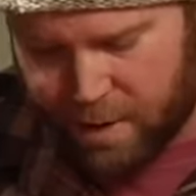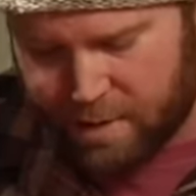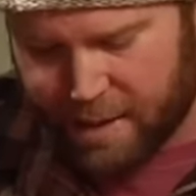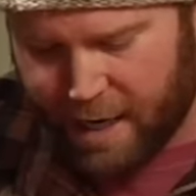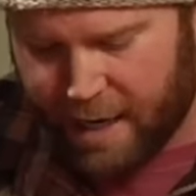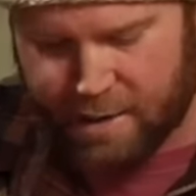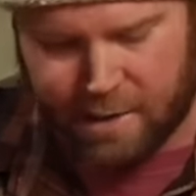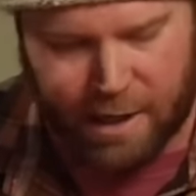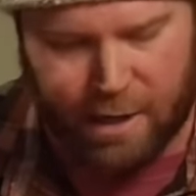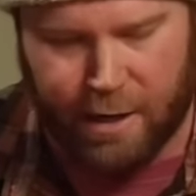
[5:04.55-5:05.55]
ones to kind of
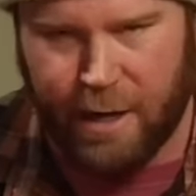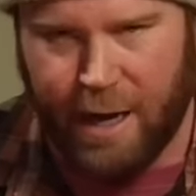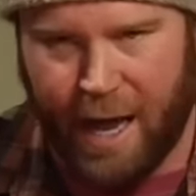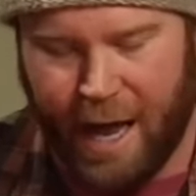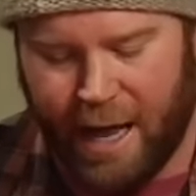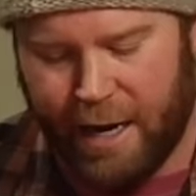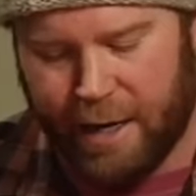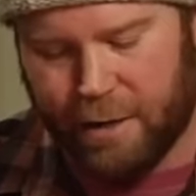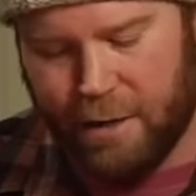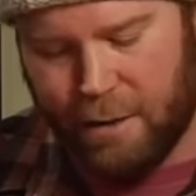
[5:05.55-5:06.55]
start
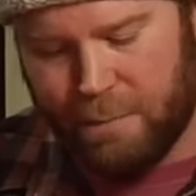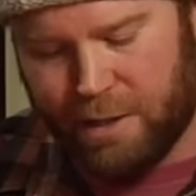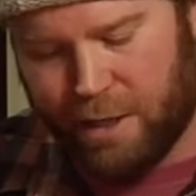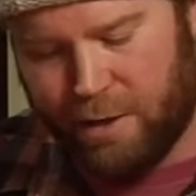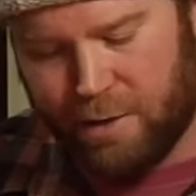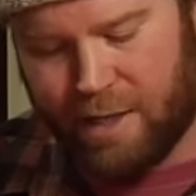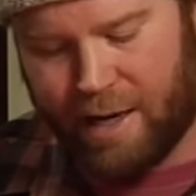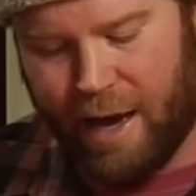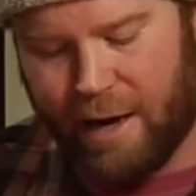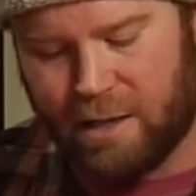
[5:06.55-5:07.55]
adding materials to
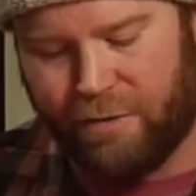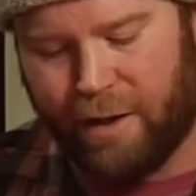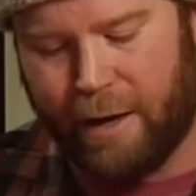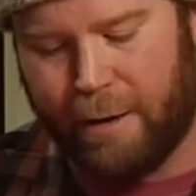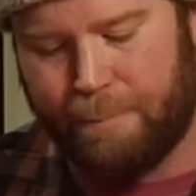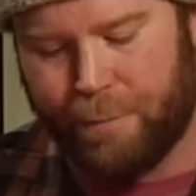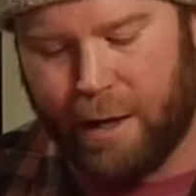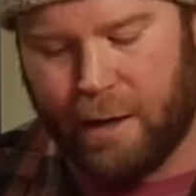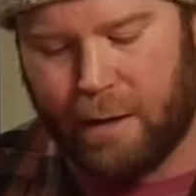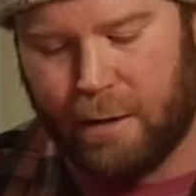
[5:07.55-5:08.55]
caddisfly
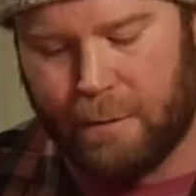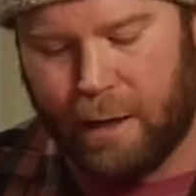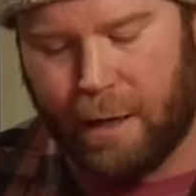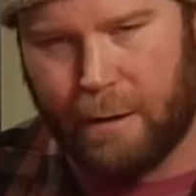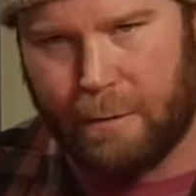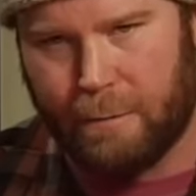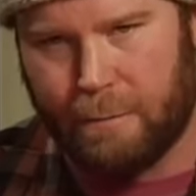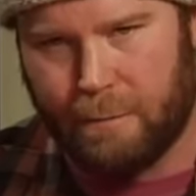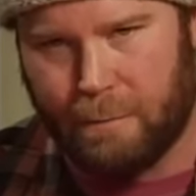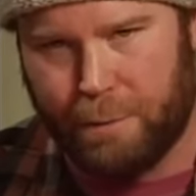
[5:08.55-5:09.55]
uh, uh,
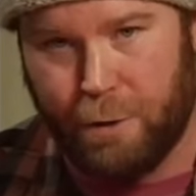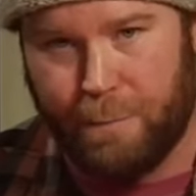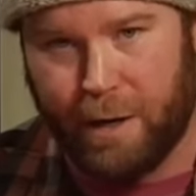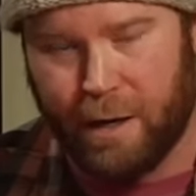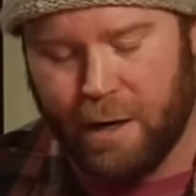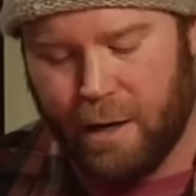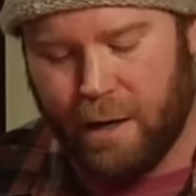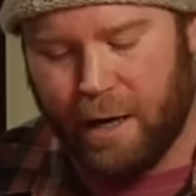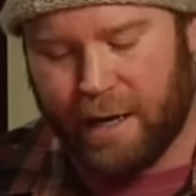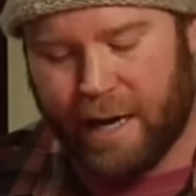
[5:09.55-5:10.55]
pupa
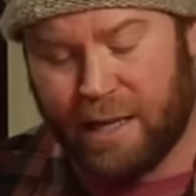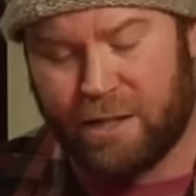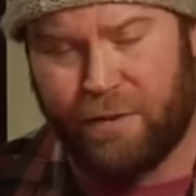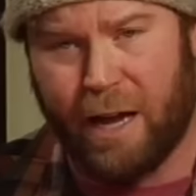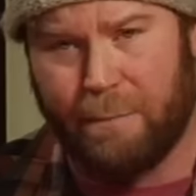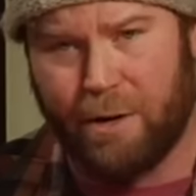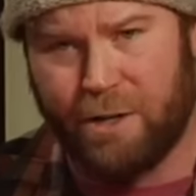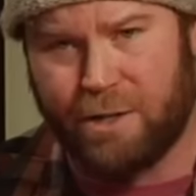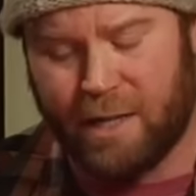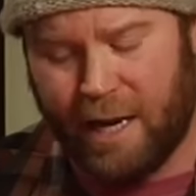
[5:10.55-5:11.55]
and caddisfly
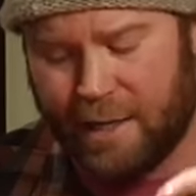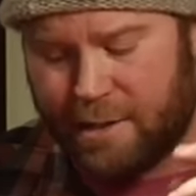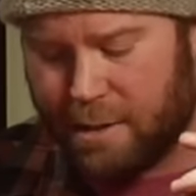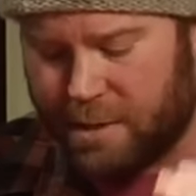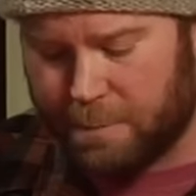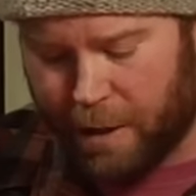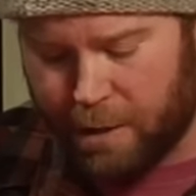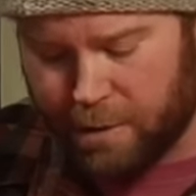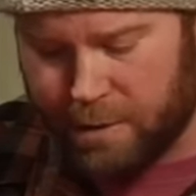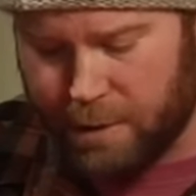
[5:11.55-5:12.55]
mergers that had some
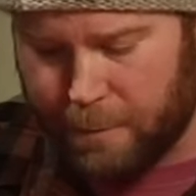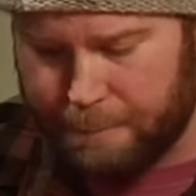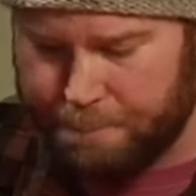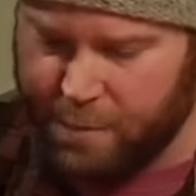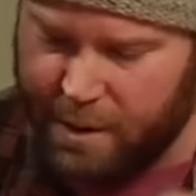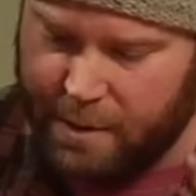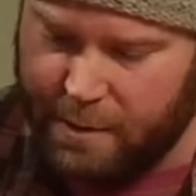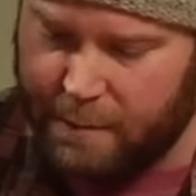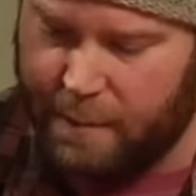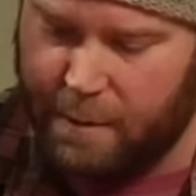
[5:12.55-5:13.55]
sparkle to them,
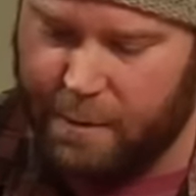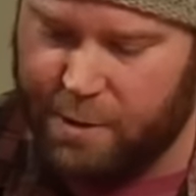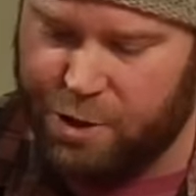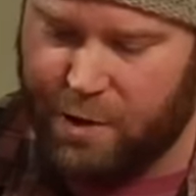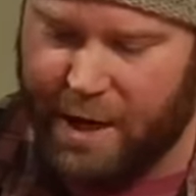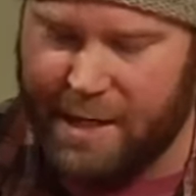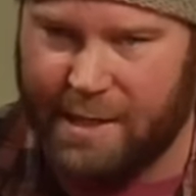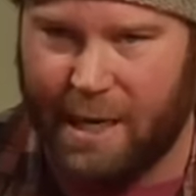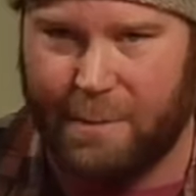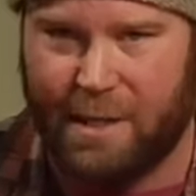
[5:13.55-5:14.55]
trying
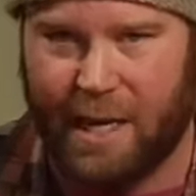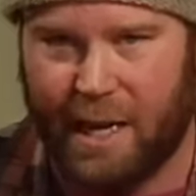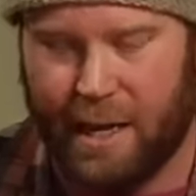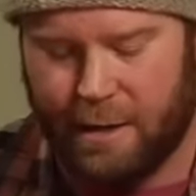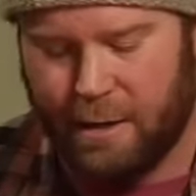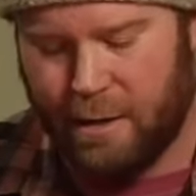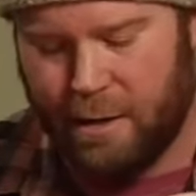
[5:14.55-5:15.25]
to imitate